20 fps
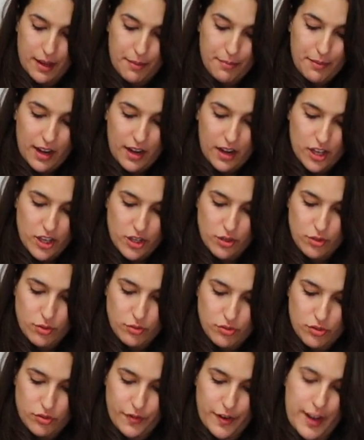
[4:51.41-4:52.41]
I'm not a
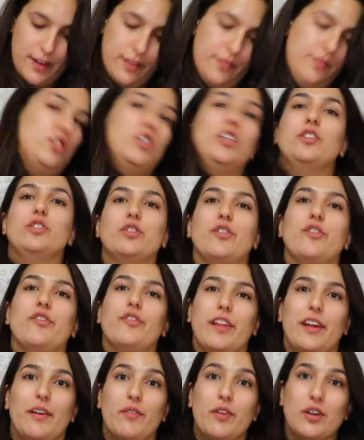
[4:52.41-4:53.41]
huge fan of ginger
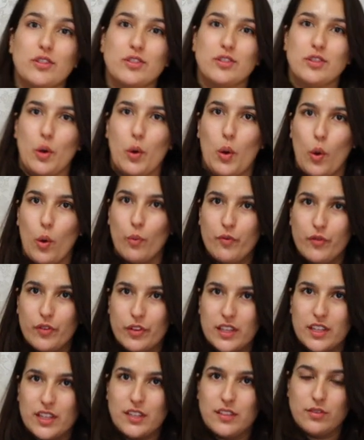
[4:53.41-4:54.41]
flavor, so
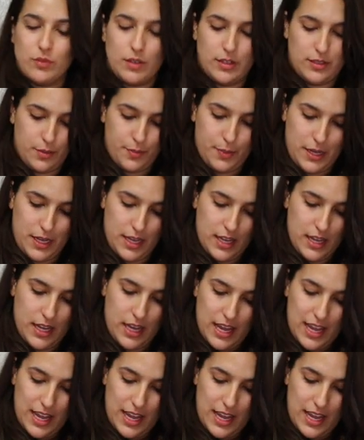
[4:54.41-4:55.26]
hopefully this recipe